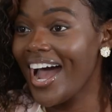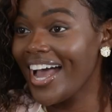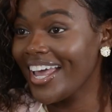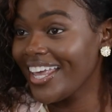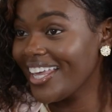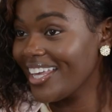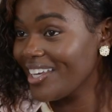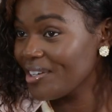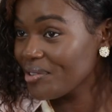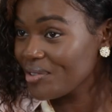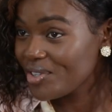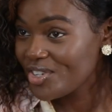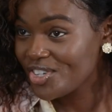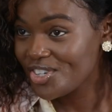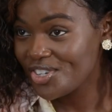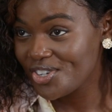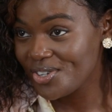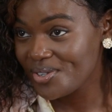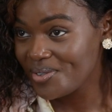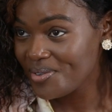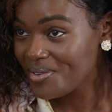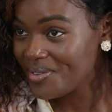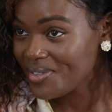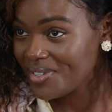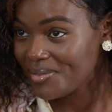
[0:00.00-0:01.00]
high-heeled
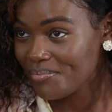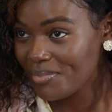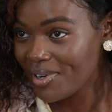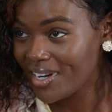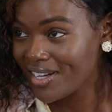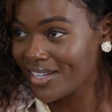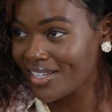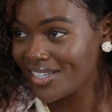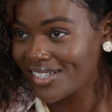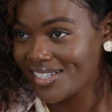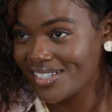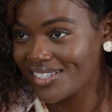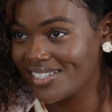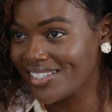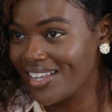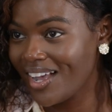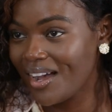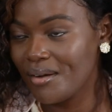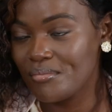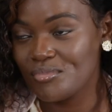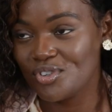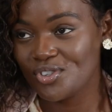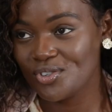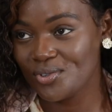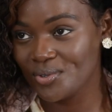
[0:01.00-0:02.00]
shoes because
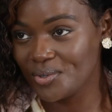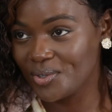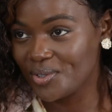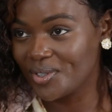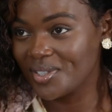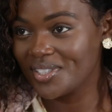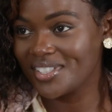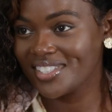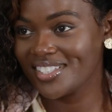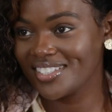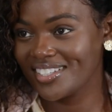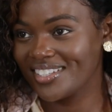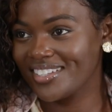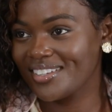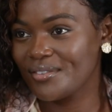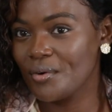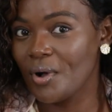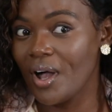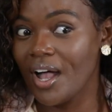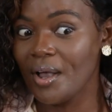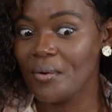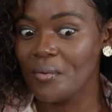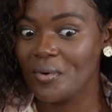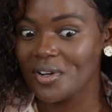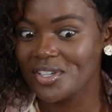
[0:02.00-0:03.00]
I'm short.
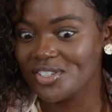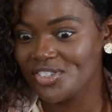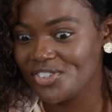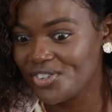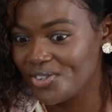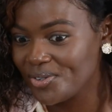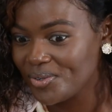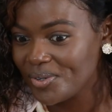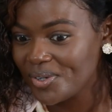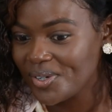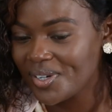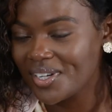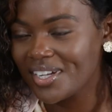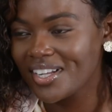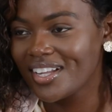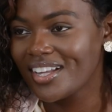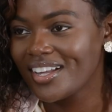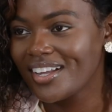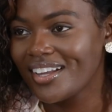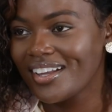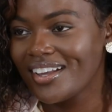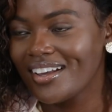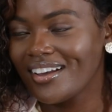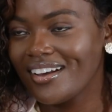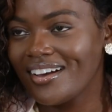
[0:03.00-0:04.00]
Well, I was short.
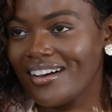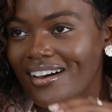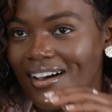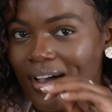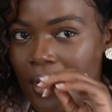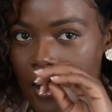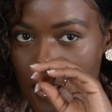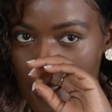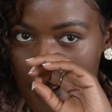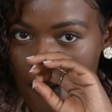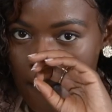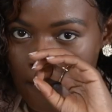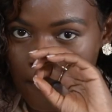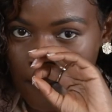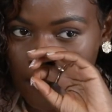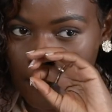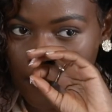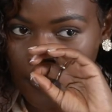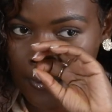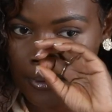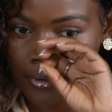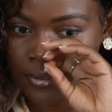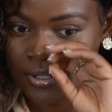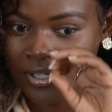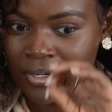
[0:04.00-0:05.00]

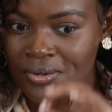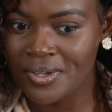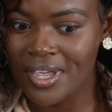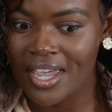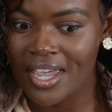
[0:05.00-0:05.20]
So